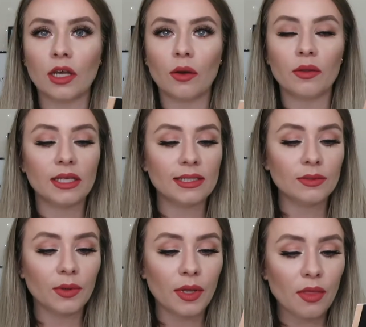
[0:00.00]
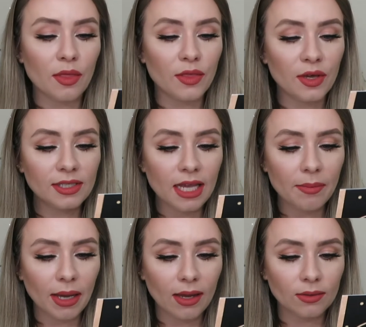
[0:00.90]
So this is worth
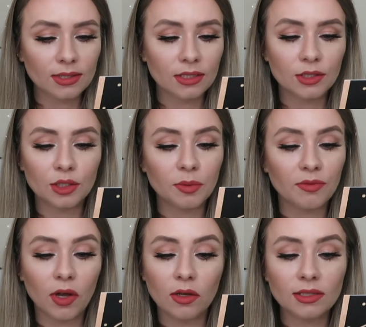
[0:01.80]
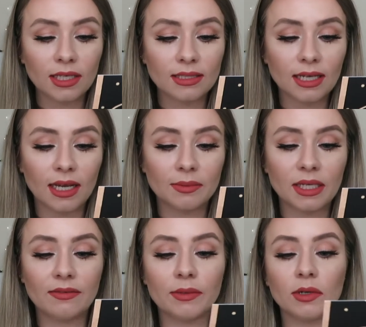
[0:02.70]
£38. It's suitable for all skin types,
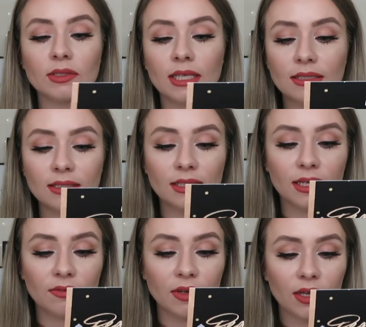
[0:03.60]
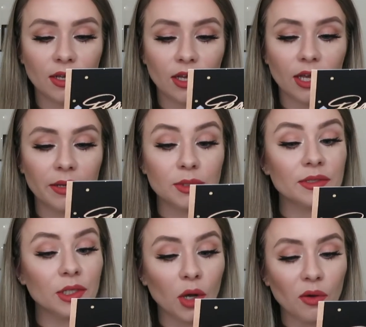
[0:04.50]
even the most sensitive. Um, so
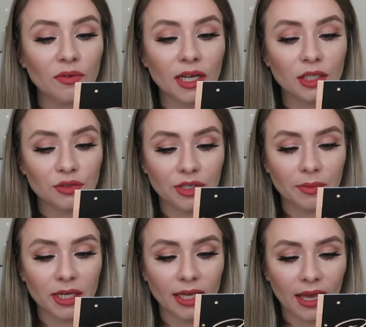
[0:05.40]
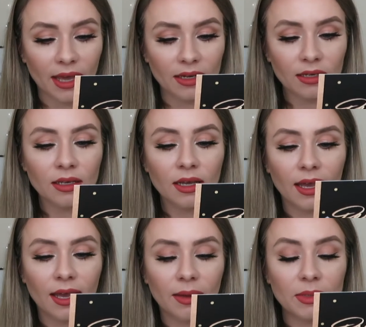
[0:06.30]
it's an overnight treatment again.
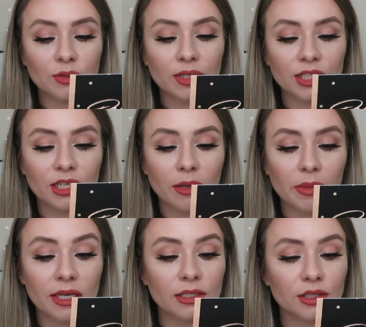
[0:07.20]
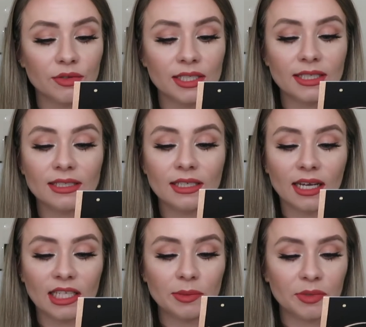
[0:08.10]
Um, it's rich in omegas 3, 6 and
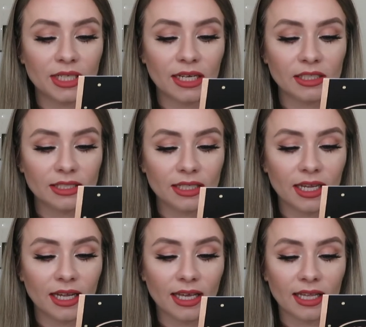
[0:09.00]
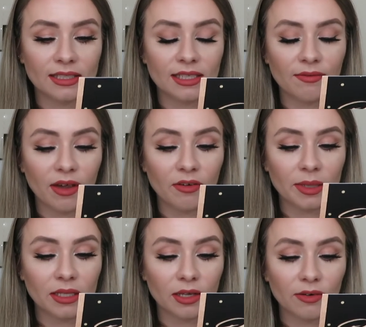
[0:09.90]
9 to protect your skin against
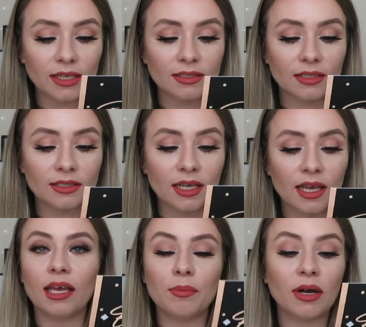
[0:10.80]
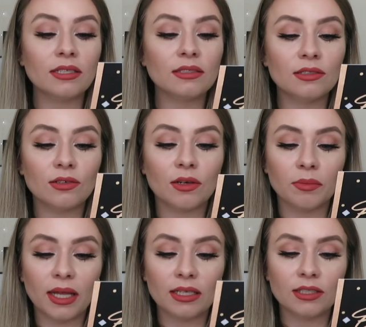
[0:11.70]
environmental aggressors. It brightens dull
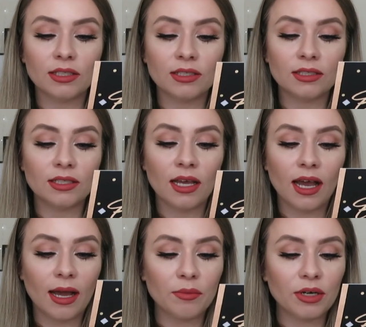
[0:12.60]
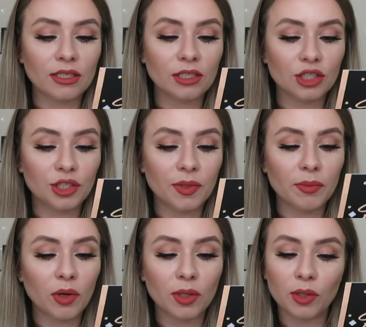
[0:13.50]
complexions and brings a dewy,
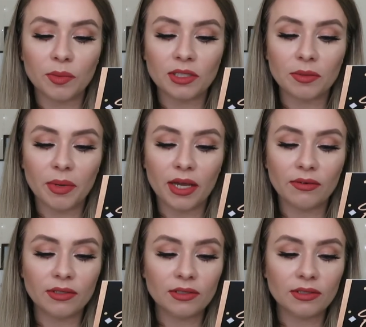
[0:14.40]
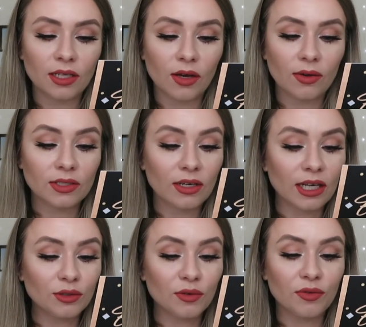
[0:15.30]
more luminous appearance. So it's got a
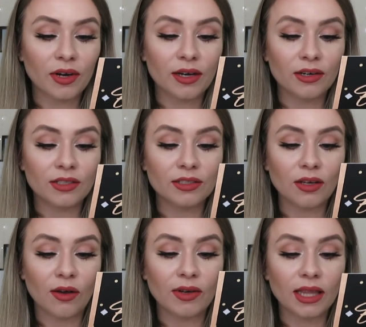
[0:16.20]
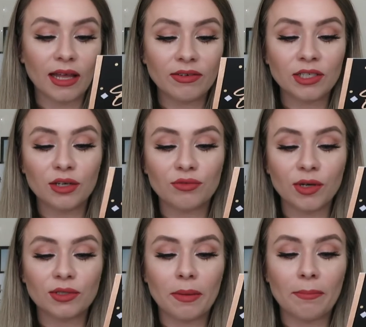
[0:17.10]
natural fragrance of lavender,
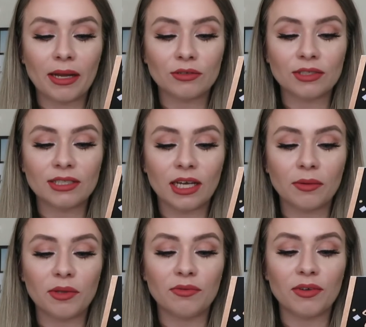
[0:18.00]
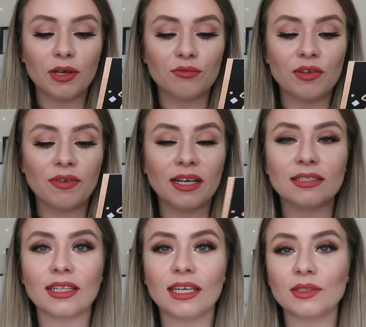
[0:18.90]
rose and mandarin to help you feel
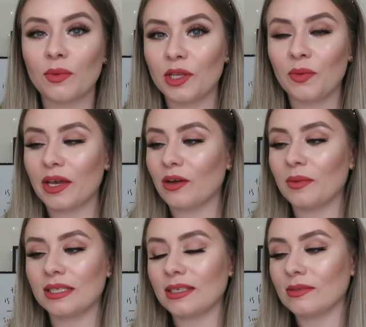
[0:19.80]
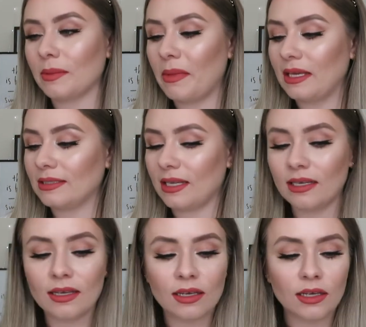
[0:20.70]
revitalised when you wake up. That sounds
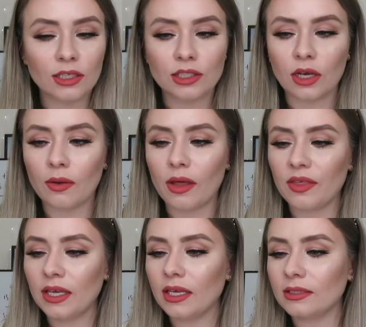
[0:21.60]
amazing. So I think